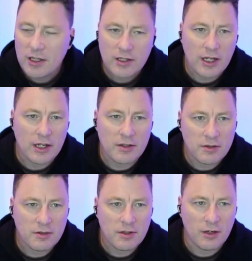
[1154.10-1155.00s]
then
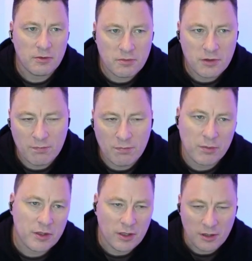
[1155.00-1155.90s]
you know they'd
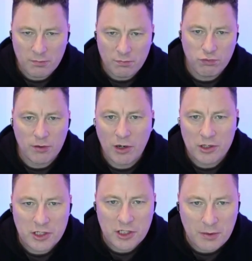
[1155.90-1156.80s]
probably, the product
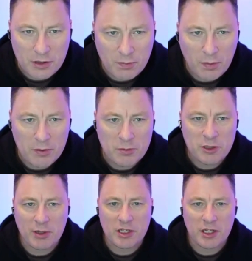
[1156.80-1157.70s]
marketing team could probably be
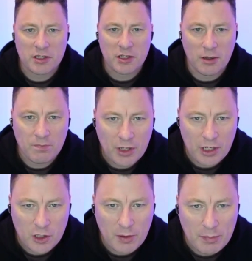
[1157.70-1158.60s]
spending their time a
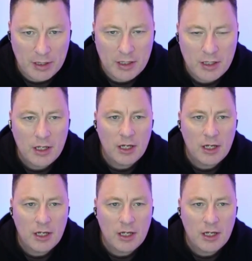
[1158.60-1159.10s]
little bit better.